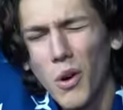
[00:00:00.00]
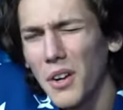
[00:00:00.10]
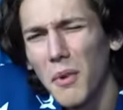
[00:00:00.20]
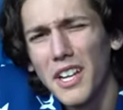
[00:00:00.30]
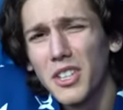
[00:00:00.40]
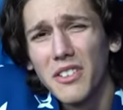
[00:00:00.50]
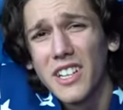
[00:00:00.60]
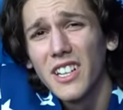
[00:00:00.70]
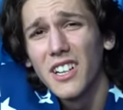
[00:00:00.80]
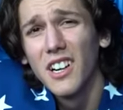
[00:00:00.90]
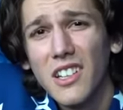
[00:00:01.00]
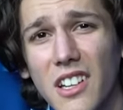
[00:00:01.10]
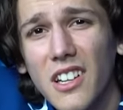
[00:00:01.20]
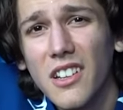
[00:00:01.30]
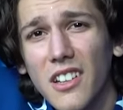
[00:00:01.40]
what am I doing here?
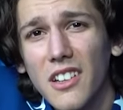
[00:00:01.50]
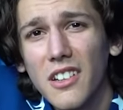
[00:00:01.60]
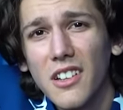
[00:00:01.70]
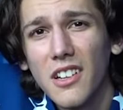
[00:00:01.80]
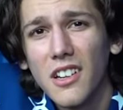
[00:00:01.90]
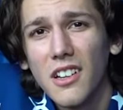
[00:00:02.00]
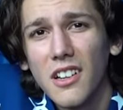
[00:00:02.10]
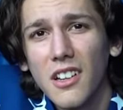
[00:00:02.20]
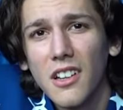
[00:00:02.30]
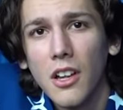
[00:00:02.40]
Nick, you gotta spend the whole night here,